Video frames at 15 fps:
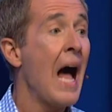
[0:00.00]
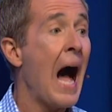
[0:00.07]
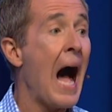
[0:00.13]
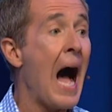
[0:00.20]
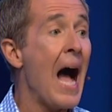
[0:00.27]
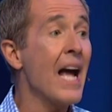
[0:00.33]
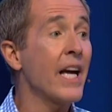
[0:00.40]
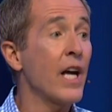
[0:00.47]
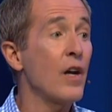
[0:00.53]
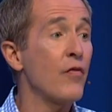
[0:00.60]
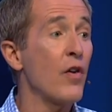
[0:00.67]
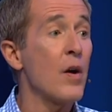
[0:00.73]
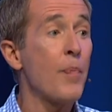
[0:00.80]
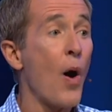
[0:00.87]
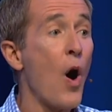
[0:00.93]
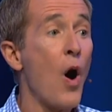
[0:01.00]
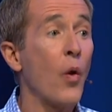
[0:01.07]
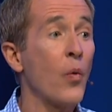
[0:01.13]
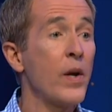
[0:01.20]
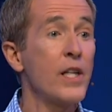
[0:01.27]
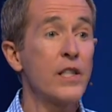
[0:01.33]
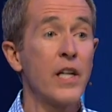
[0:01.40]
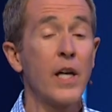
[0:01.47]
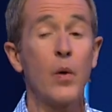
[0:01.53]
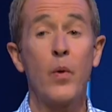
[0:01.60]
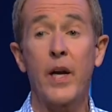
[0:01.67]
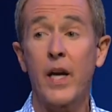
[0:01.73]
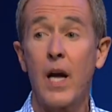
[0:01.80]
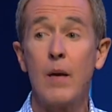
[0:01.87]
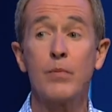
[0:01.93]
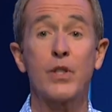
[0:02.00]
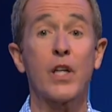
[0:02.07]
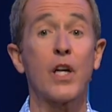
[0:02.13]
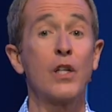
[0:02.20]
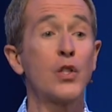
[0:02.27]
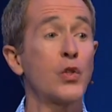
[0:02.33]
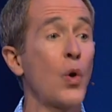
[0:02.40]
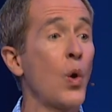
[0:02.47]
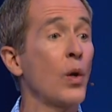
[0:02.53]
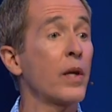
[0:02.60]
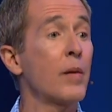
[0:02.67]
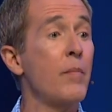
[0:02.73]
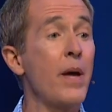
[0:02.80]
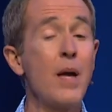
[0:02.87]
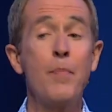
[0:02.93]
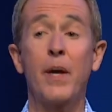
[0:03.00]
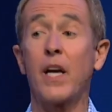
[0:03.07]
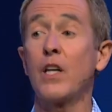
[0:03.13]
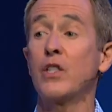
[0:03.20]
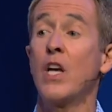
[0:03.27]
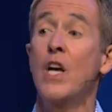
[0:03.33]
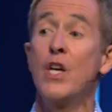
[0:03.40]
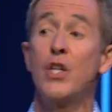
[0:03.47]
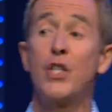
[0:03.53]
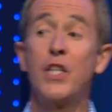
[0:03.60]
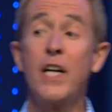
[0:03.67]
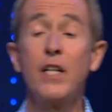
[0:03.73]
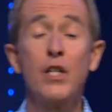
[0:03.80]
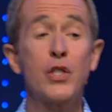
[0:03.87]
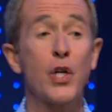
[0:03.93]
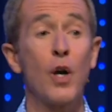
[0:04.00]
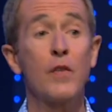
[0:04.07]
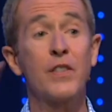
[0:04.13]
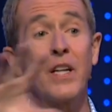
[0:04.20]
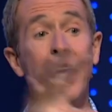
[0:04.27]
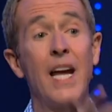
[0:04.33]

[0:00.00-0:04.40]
I give up all reasoning when it comes to controlling me because she deserves it,